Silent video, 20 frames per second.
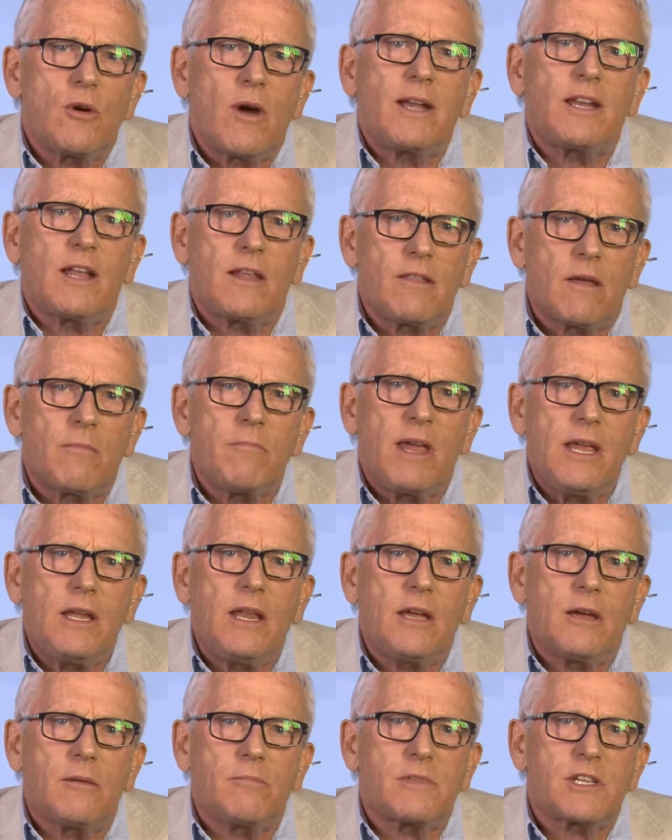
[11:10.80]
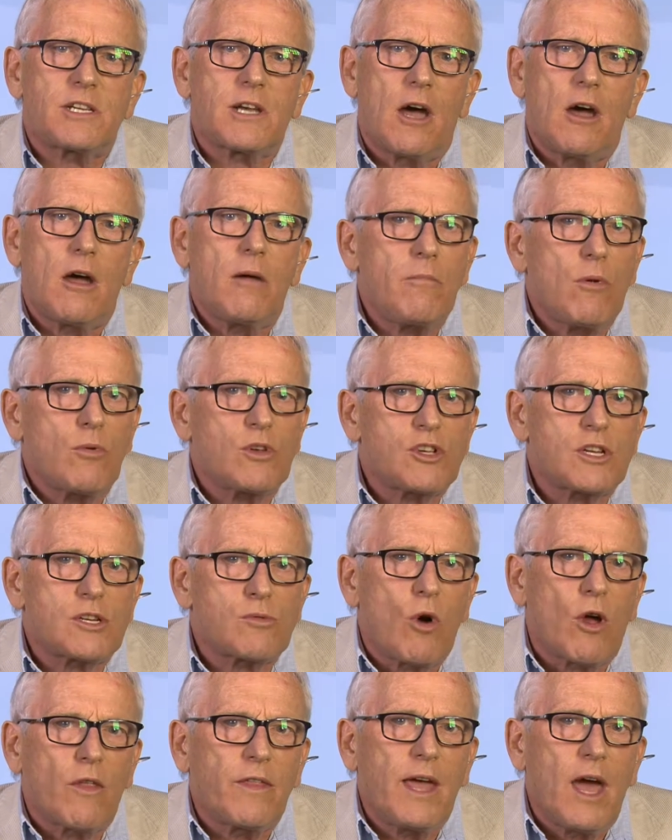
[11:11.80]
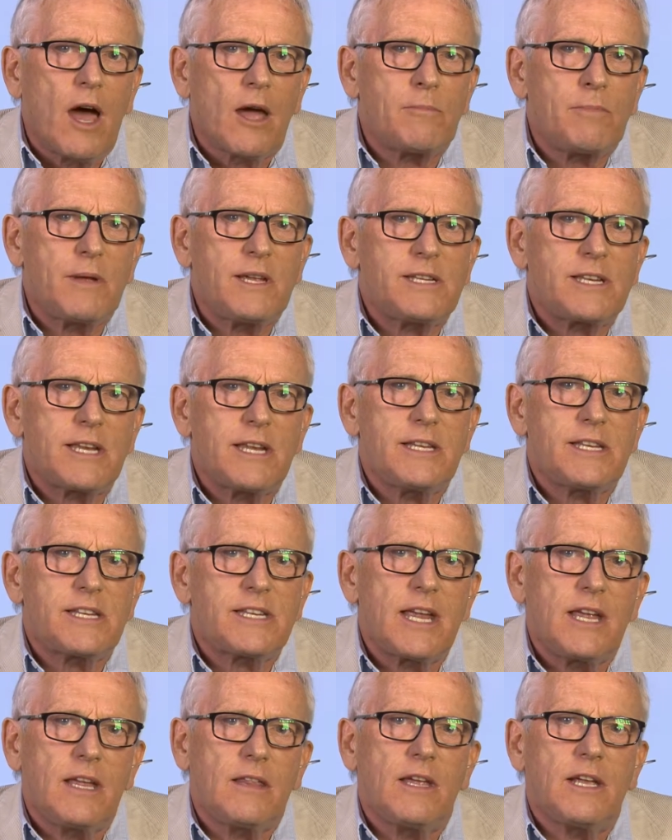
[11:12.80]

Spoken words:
and in the medium term, which is what the IPCC,